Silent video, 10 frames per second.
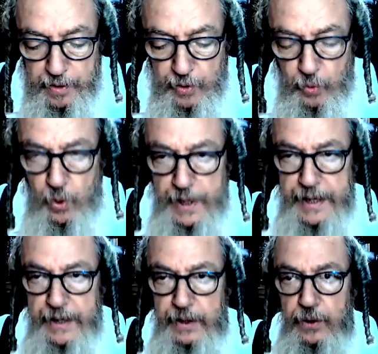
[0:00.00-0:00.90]
the
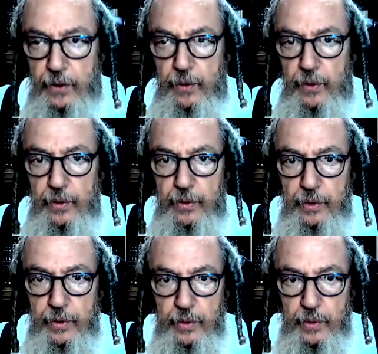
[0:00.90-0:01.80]
way to,
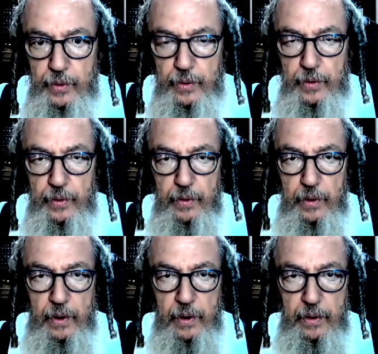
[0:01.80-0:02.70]
to
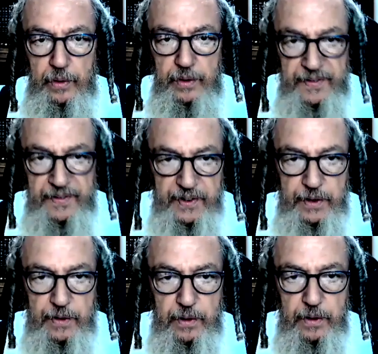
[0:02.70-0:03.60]
uh,
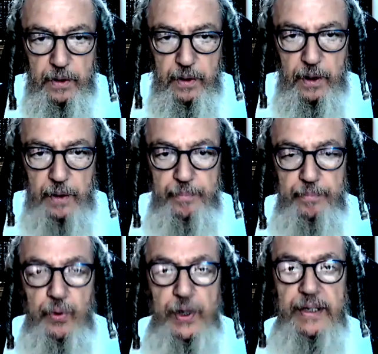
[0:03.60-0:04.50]
defeat
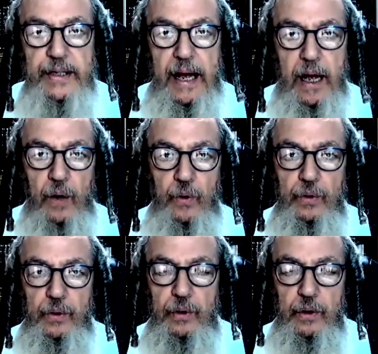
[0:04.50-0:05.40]
and bring down